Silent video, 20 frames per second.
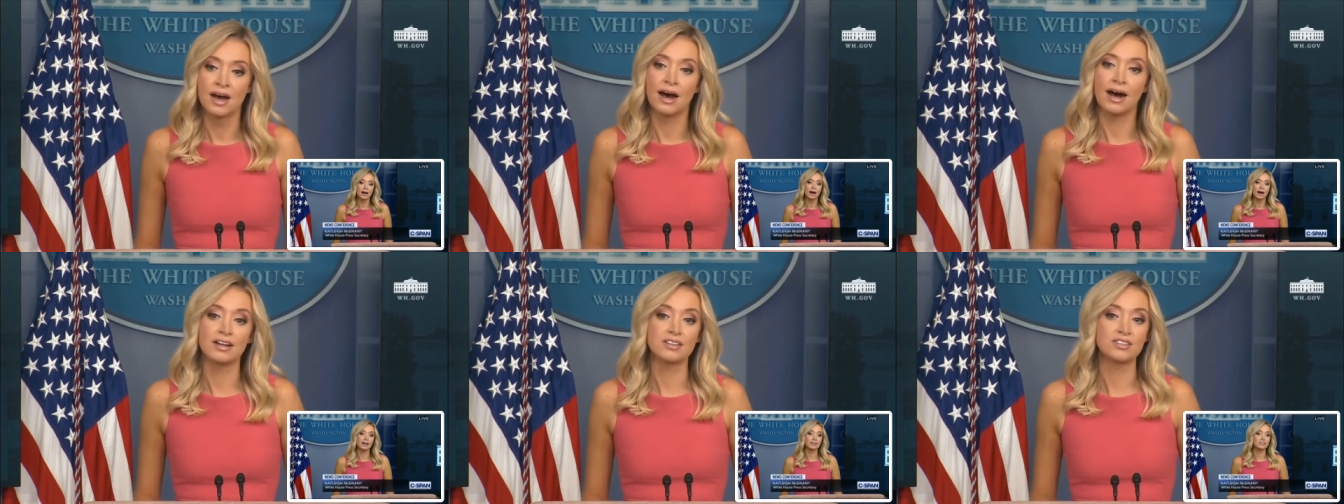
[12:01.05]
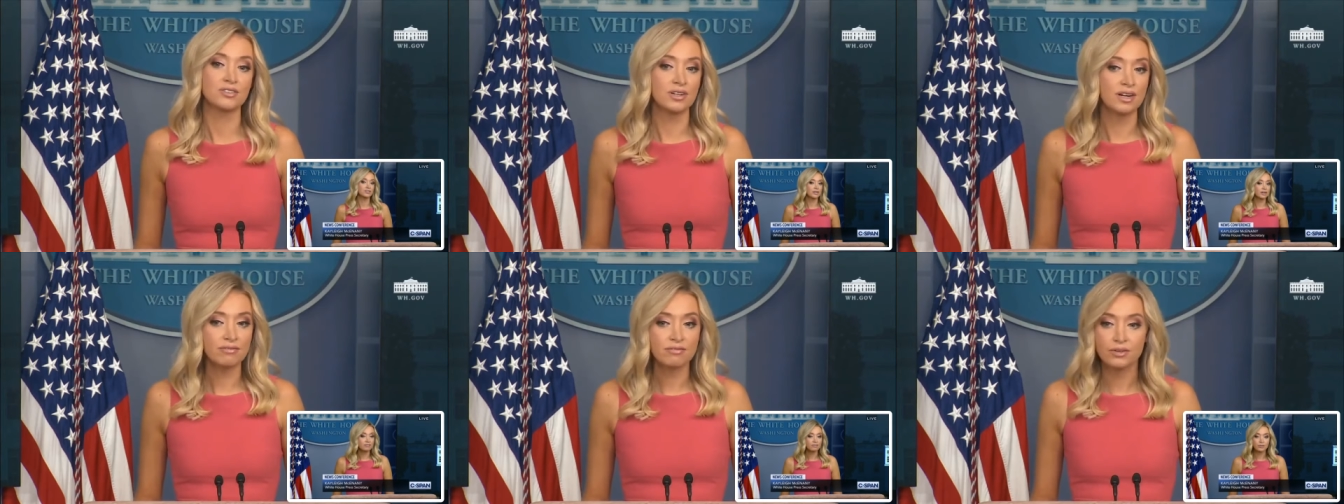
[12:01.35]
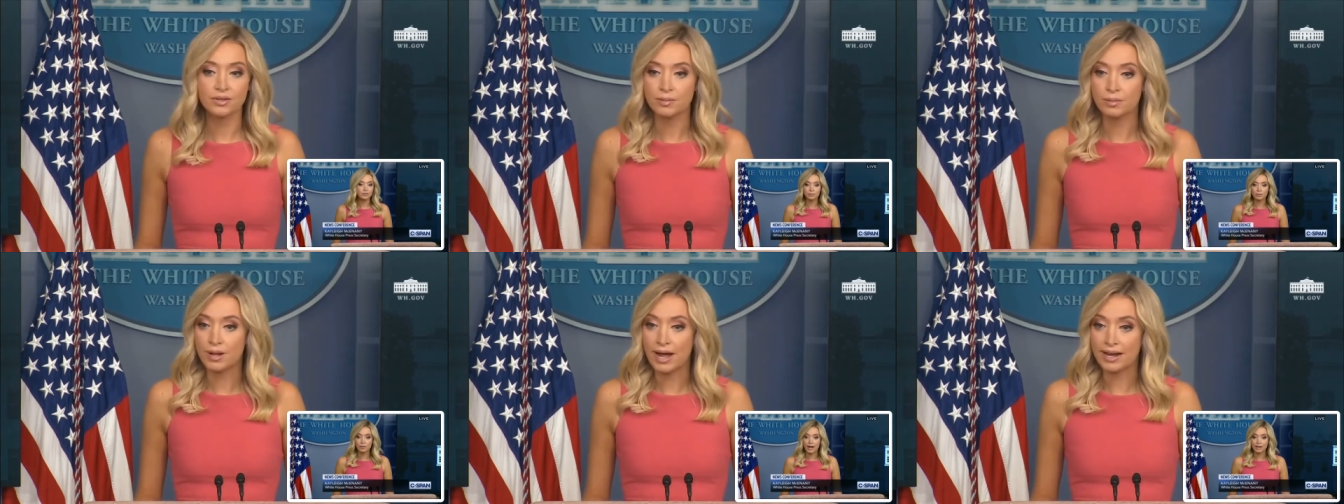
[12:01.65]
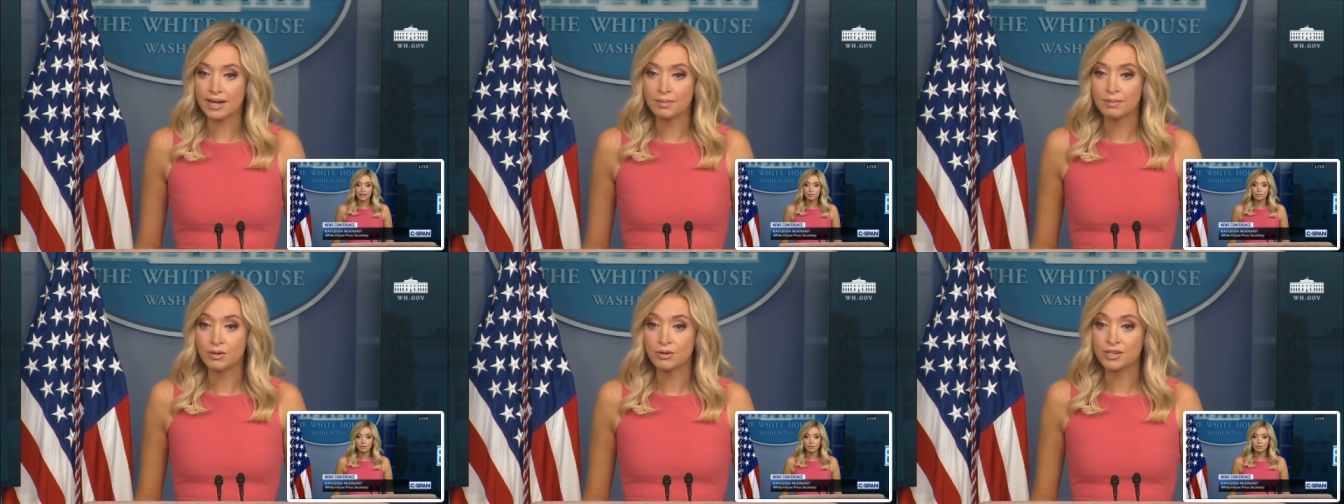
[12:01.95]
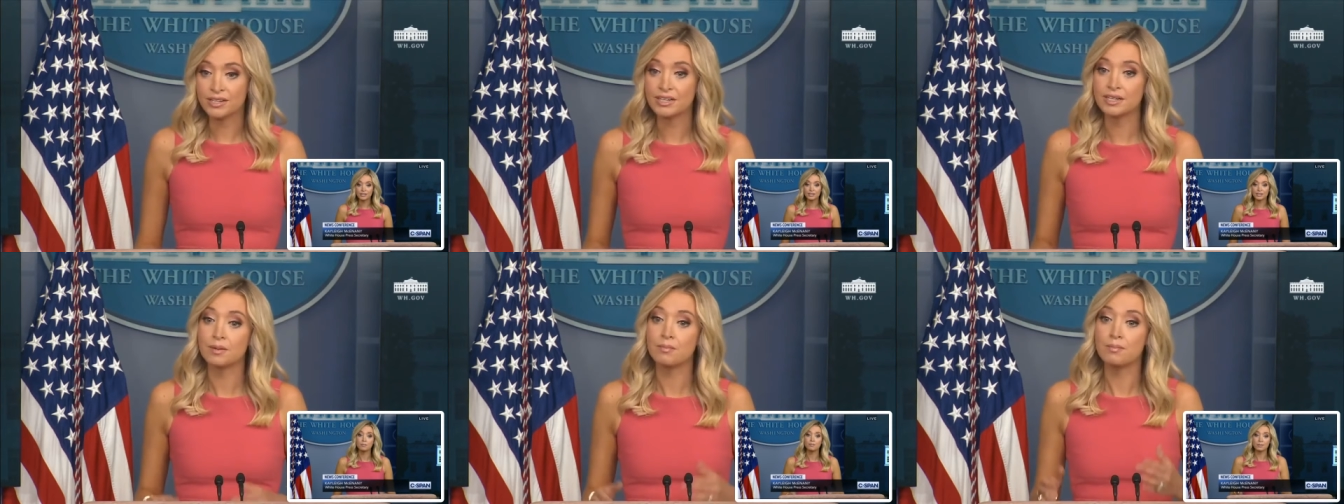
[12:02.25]
uh, stood up for the black
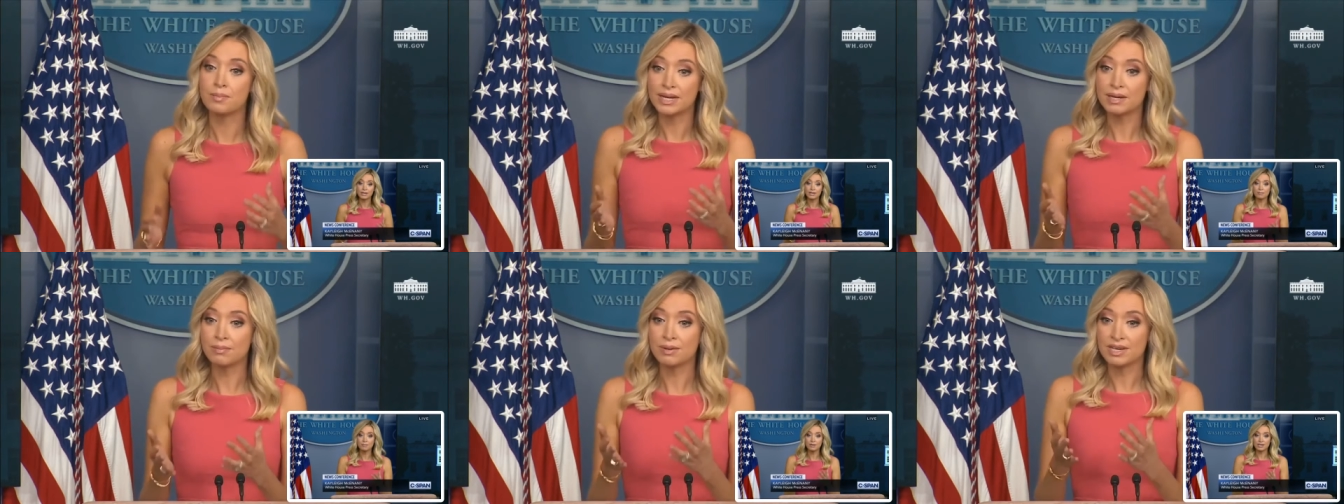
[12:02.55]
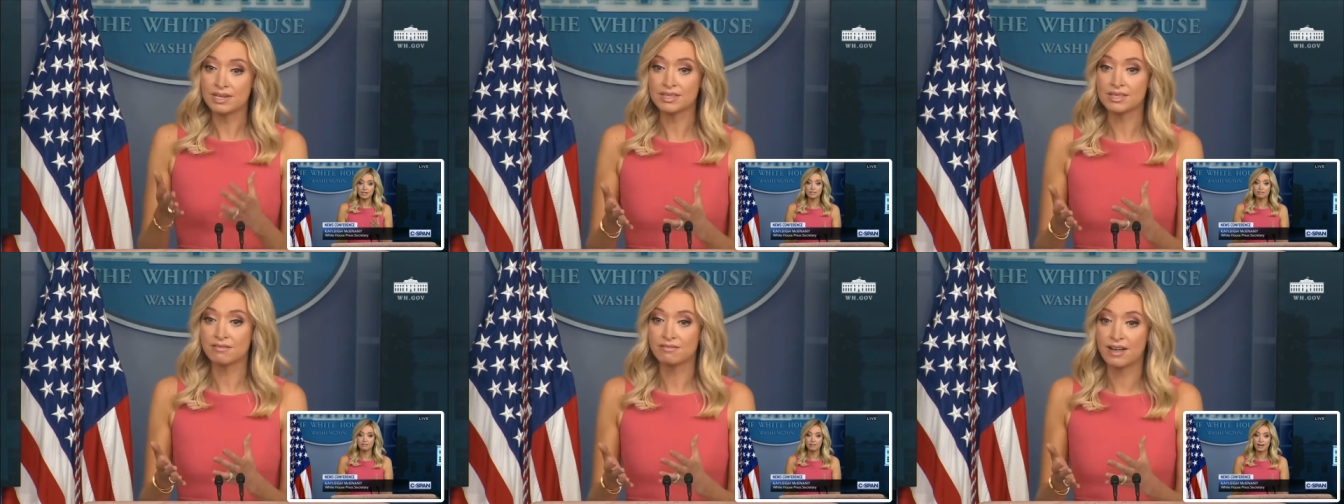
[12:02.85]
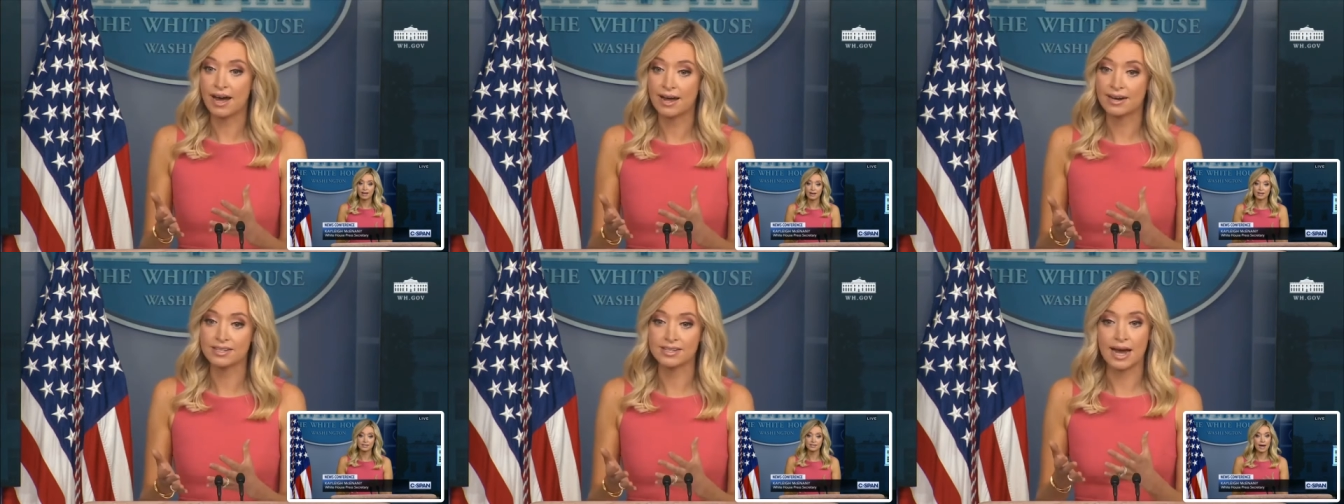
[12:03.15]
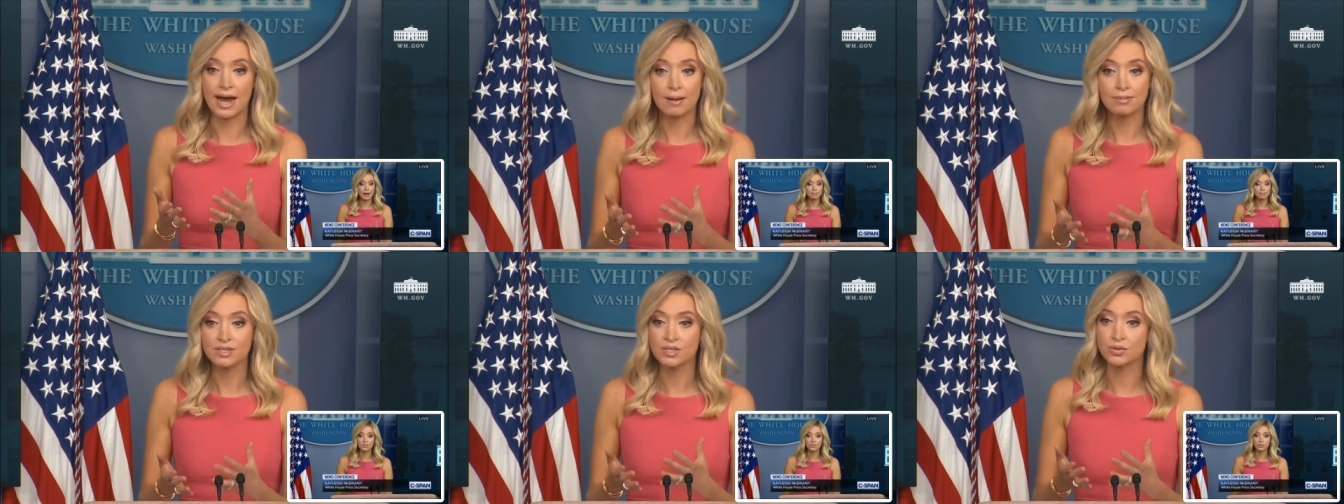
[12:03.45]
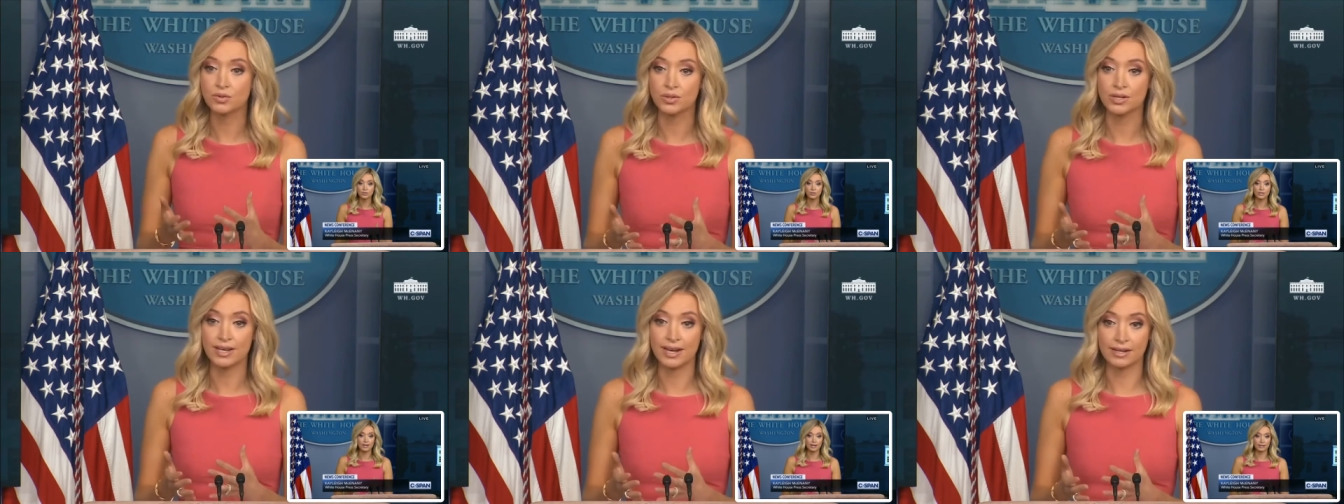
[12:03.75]
community, and a big piece of that is
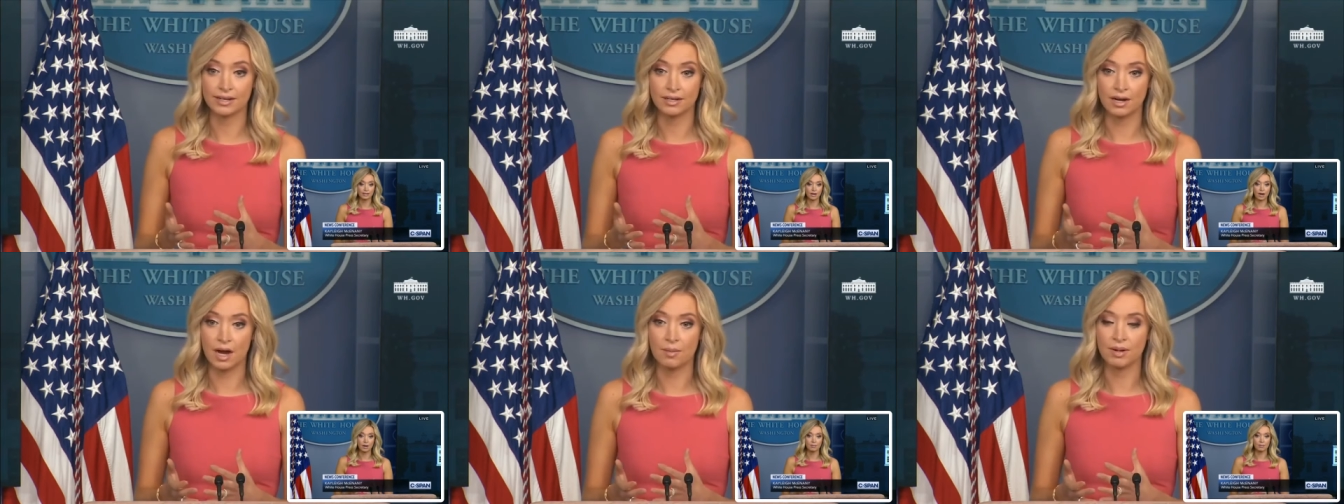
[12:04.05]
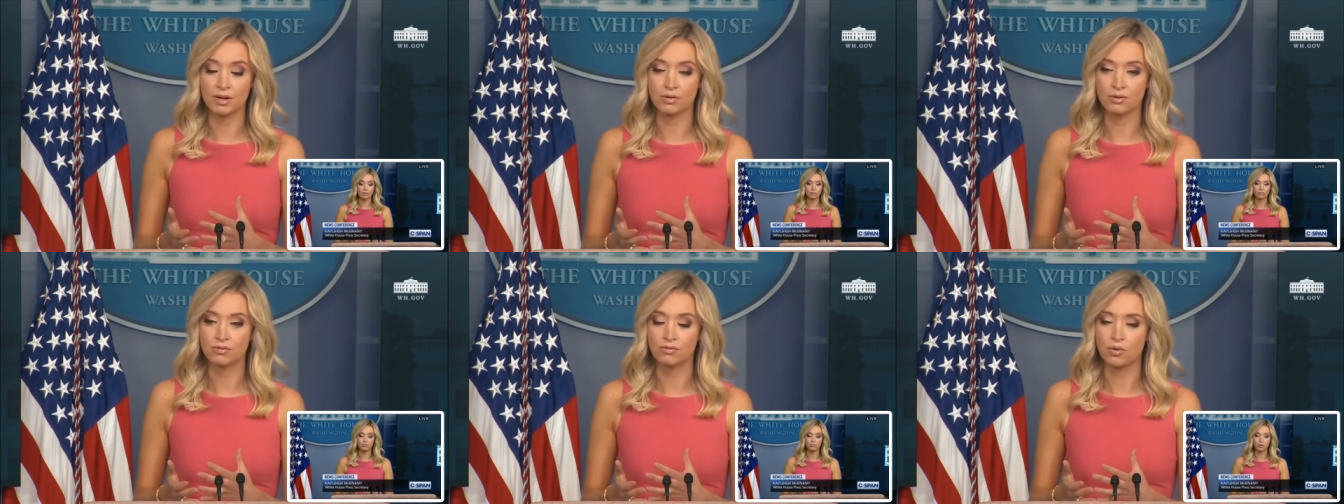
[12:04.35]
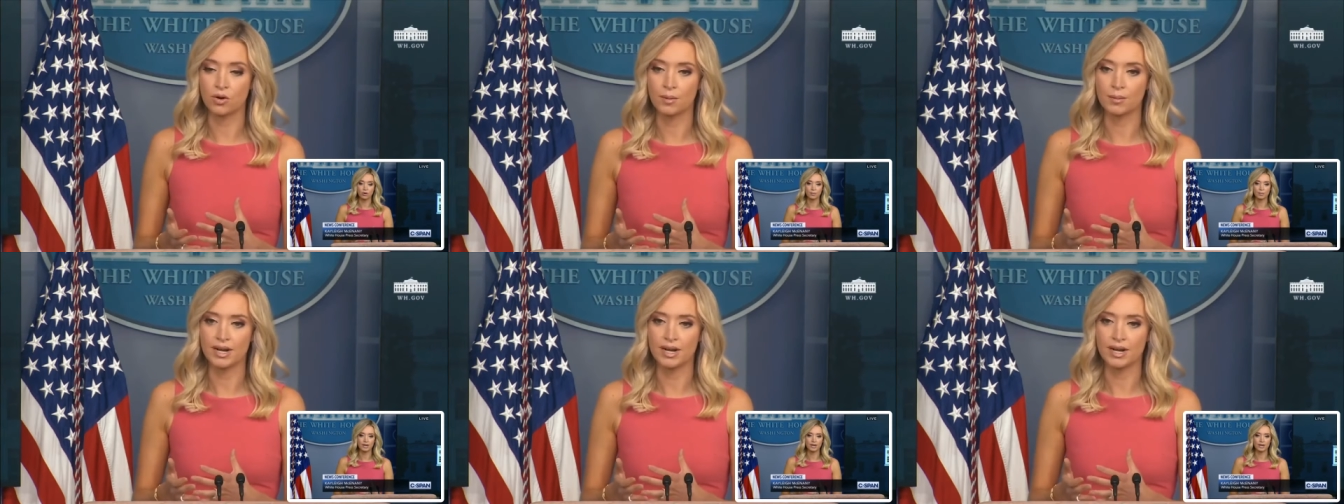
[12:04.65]
absolutely economic reform.